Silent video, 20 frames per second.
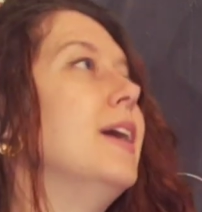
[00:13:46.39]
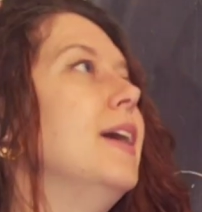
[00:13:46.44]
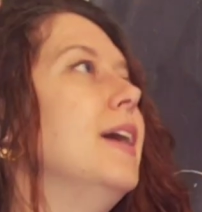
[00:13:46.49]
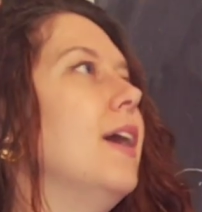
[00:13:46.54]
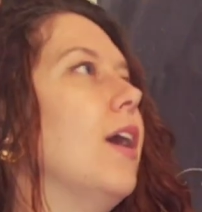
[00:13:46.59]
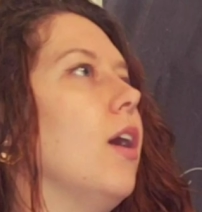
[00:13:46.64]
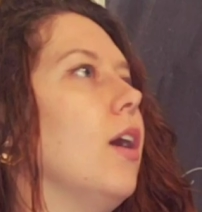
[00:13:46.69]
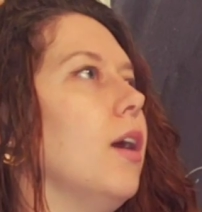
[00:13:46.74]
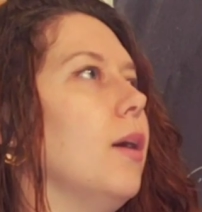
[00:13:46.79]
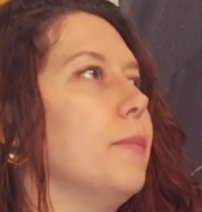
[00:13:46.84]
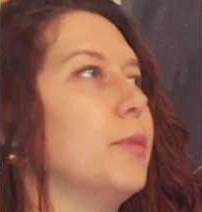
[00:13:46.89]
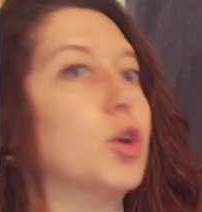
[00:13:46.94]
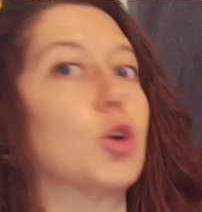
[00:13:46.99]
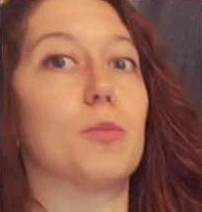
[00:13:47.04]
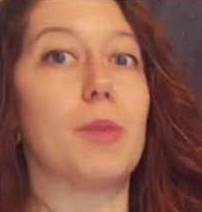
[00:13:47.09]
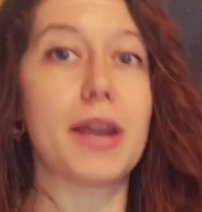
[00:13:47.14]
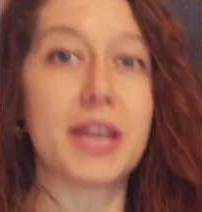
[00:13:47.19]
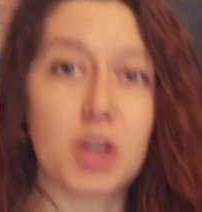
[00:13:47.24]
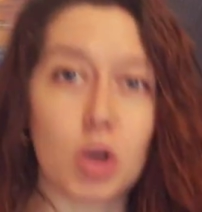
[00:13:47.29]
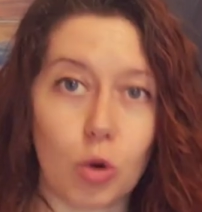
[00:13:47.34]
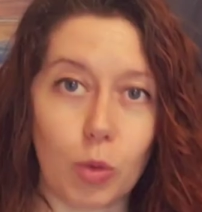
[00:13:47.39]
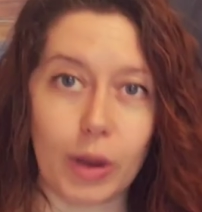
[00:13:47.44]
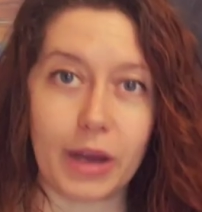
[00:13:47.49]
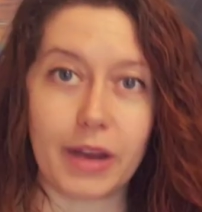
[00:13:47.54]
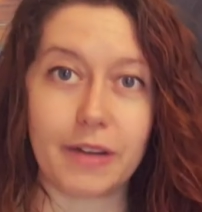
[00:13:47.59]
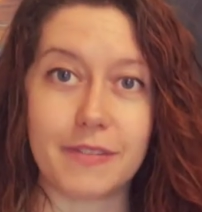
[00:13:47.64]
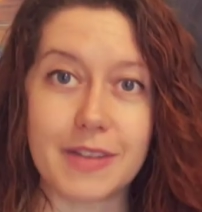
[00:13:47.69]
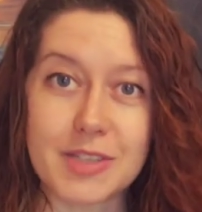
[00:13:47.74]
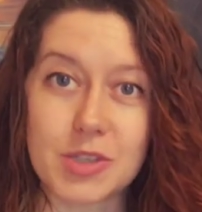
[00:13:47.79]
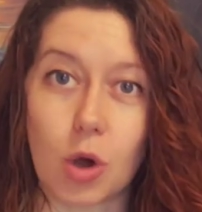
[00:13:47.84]
Um, your
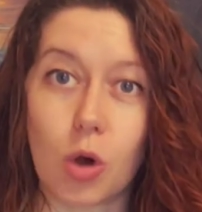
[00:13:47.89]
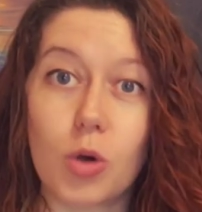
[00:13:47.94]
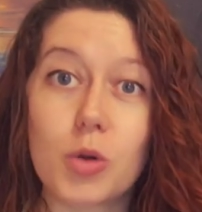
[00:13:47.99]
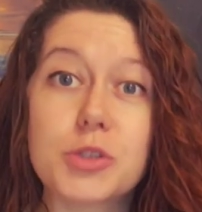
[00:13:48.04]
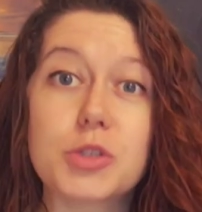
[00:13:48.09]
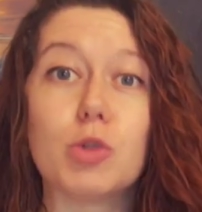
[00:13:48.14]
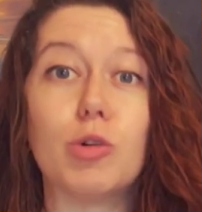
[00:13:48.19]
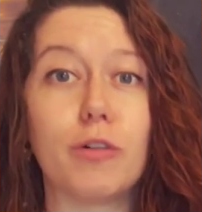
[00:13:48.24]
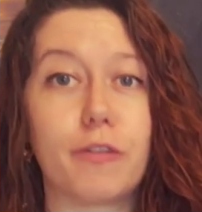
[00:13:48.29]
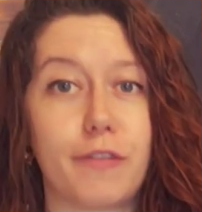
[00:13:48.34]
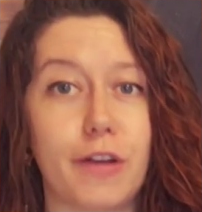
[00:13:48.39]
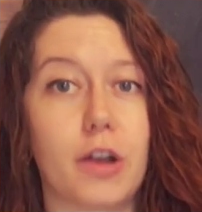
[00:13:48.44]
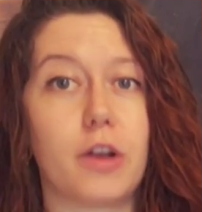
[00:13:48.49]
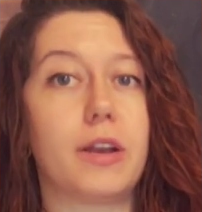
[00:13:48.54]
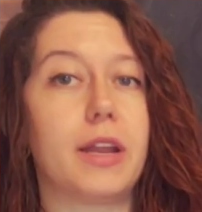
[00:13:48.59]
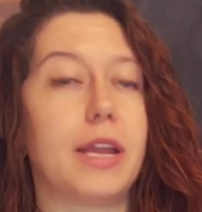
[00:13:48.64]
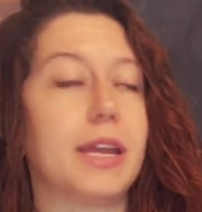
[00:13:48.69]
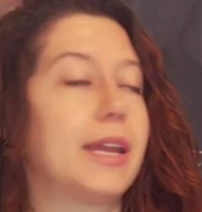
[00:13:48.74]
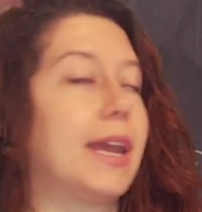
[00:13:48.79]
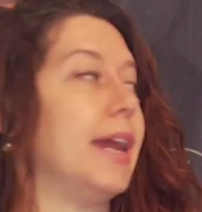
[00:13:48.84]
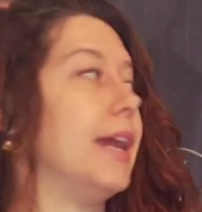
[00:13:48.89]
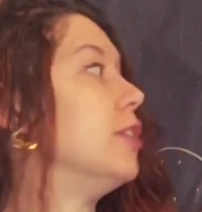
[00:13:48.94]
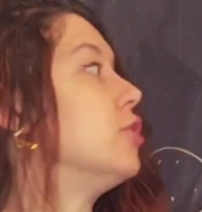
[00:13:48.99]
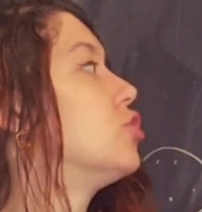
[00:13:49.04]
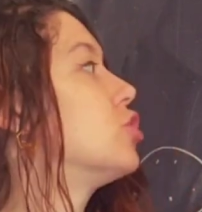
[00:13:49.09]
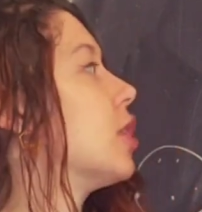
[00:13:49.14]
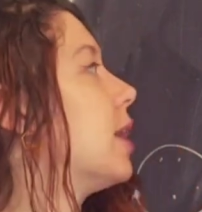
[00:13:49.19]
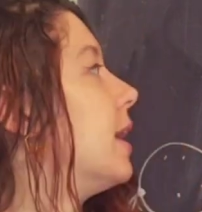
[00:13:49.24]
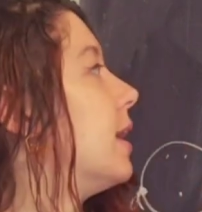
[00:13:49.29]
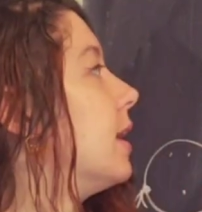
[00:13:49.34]
microwave is also a Faraday cage,
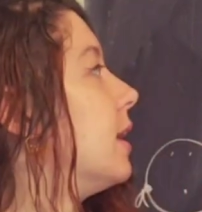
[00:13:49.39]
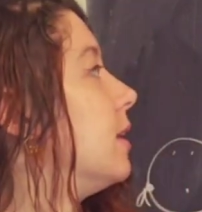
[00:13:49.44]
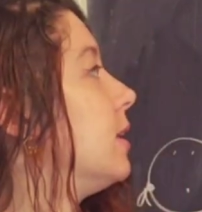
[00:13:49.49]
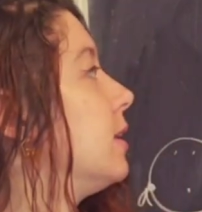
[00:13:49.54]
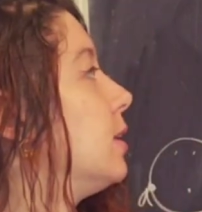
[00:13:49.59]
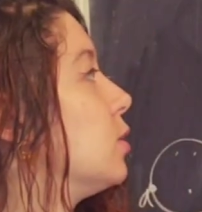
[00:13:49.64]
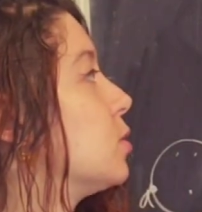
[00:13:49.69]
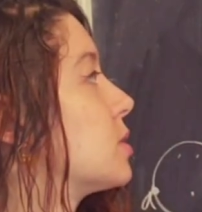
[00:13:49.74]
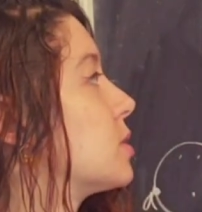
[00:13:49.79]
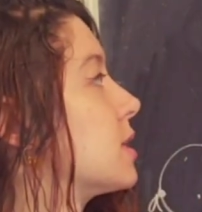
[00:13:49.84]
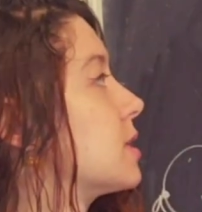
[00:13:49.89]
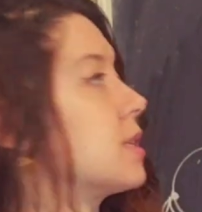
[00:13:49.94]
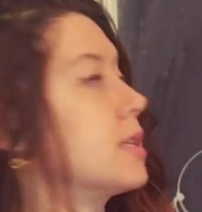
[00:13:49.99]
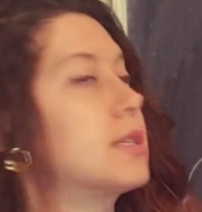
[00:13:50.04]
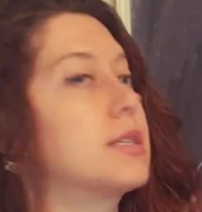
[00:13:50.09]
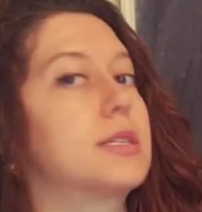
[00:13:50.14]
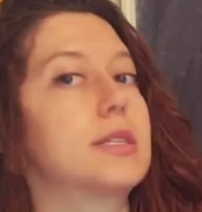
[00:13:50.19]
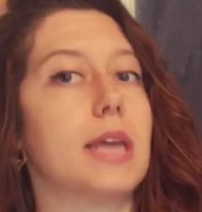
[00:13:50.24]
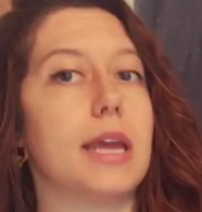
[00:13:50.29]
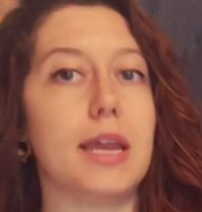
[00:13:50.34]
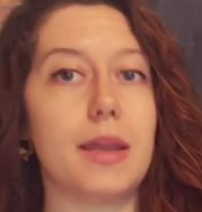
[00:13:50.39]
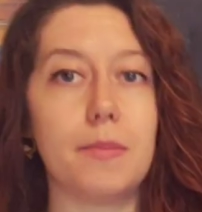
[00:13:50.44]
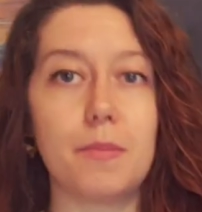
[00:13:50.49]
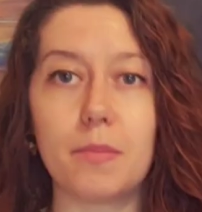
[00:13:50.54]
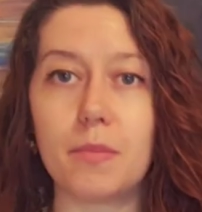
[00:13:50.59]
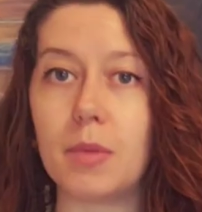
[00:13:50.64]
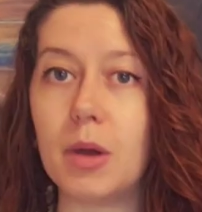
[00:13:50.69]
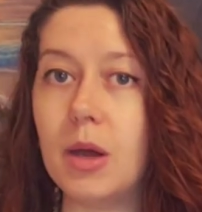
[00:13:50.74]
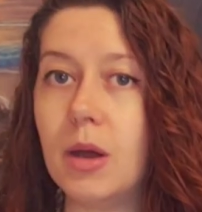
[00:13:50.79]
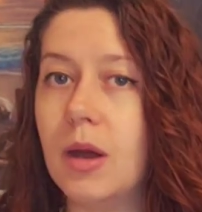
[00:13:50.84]
and it uses the
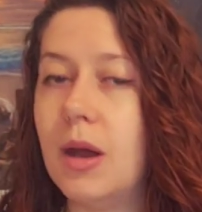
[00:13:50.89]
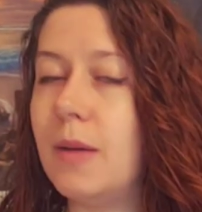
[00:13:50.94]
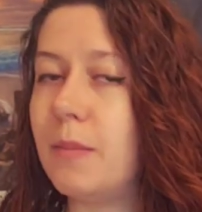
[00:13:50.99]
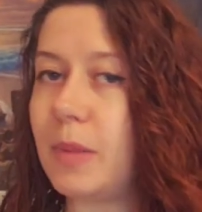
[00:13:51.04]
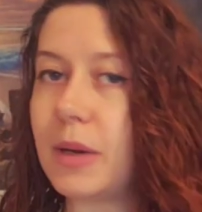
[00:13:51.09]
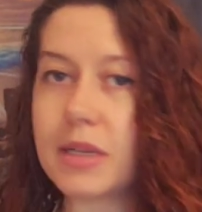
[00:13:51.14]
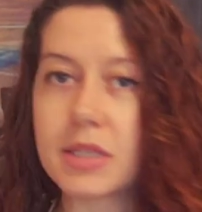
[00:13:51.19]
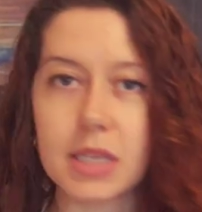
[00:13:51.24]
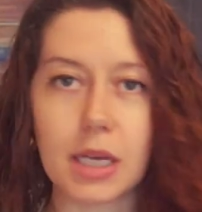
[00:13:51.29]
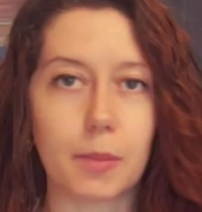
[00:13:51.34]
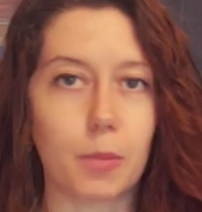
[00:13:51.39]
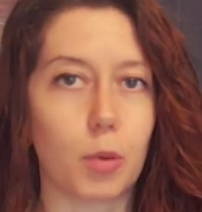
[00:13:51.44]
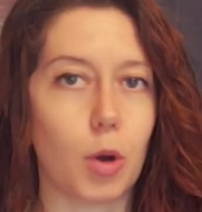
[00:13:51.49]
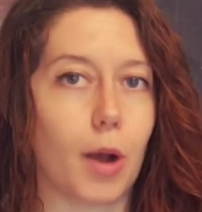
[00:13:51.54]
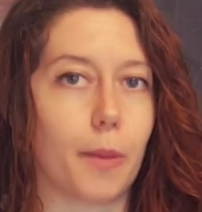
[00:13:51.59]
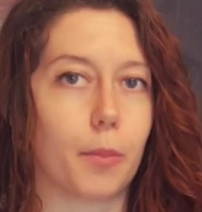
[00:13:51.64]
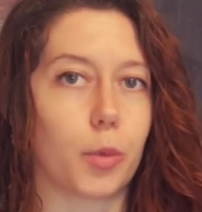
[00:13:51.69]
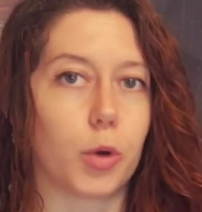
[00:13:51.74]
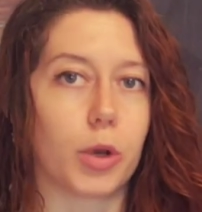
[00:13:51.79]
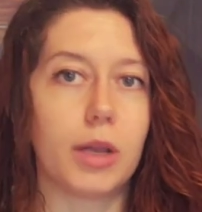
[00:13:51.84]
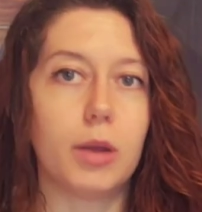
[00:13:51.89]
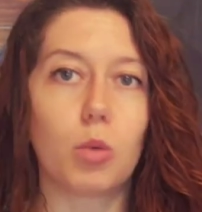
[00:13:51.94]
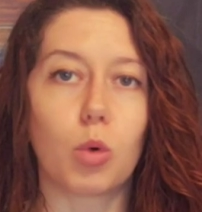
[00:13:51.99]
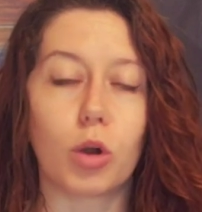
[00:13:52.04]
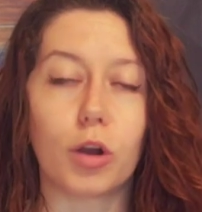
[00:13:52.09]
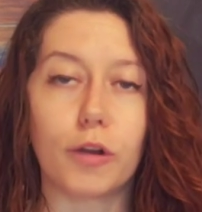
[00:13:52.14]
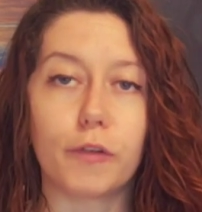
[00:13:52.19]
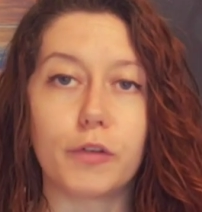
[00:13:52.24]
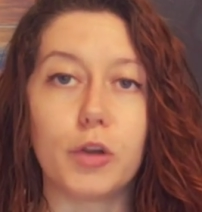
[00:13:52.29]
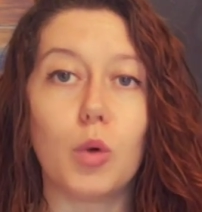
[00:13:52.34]
same basic property where
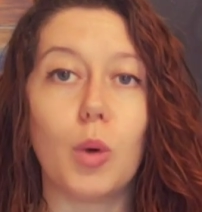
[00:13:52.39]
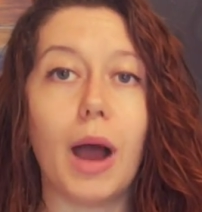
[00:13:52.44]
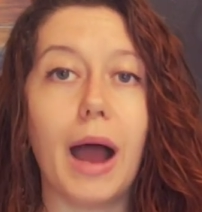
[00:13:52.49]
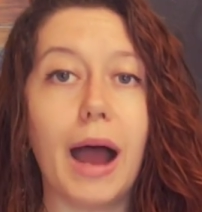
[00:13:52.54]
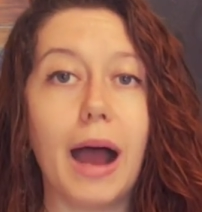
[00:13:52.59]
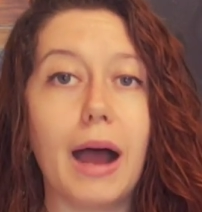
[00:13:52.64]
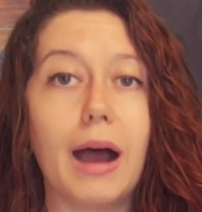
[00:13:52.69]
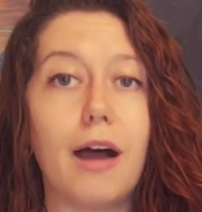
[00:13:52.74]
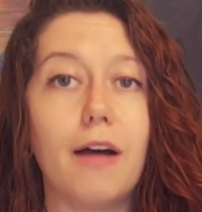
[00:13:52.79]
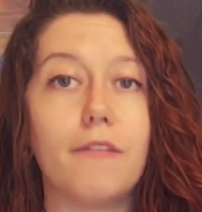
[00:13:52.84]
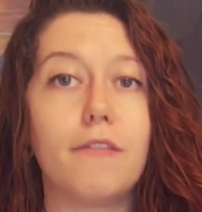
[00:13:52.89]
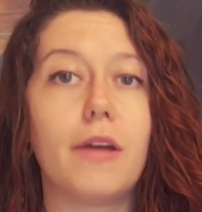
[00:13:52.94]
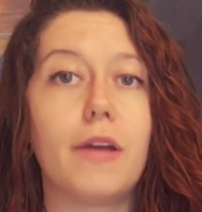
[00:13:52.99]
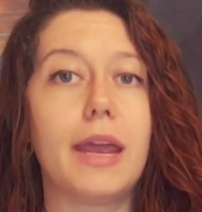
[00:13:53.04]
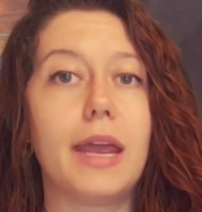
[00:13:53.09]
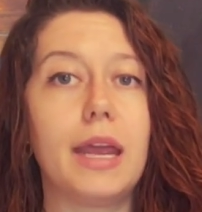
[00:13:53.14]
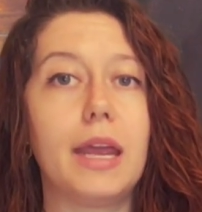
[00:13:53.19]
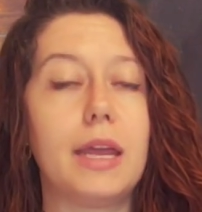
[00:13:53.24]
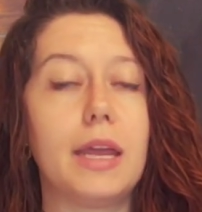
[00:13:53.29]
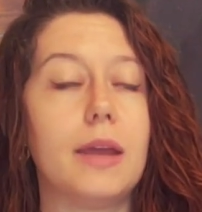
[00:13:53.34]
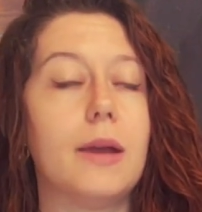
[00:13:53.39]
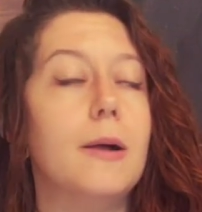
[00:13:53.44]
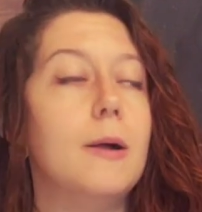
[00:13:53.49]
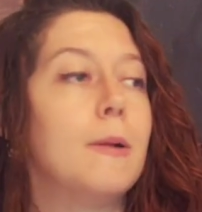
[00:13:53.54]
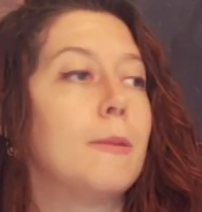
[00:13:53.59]
if you have a